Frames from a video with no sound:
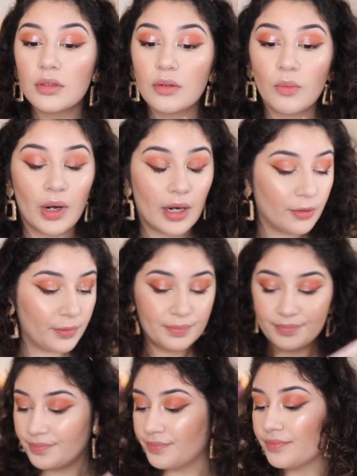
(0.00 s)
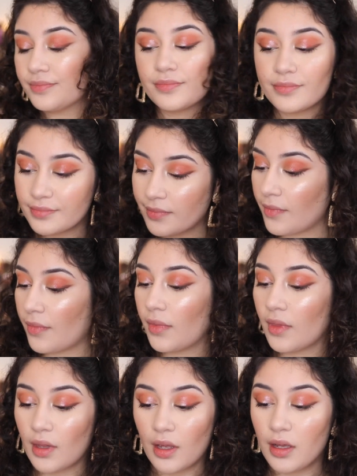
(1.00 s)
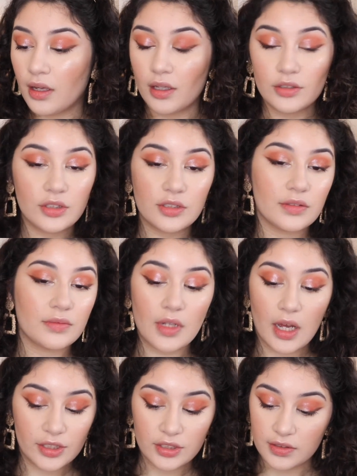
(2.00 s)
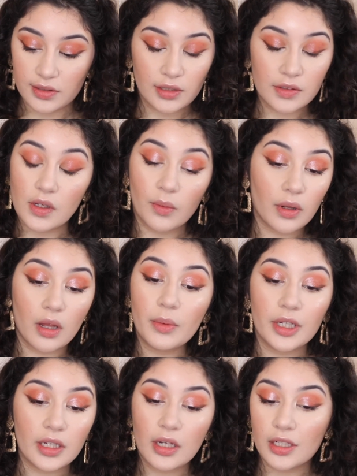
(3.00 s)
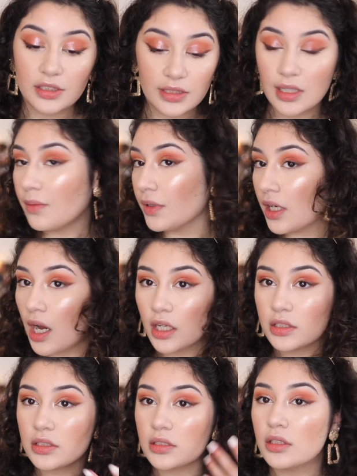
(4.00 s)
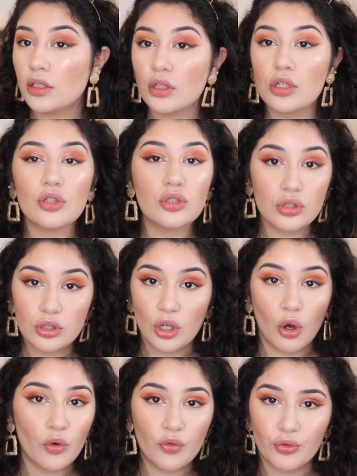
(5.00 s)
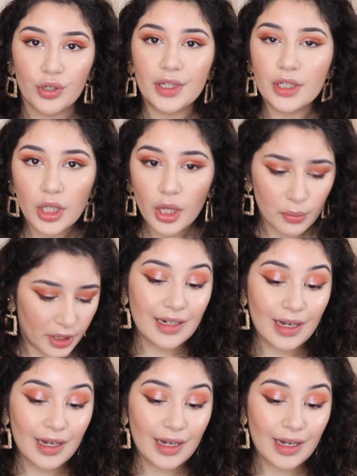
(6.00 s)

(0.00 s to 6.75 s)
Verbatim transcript: Wow, I just look so glowy. I just love it. I just look so freaking glowy.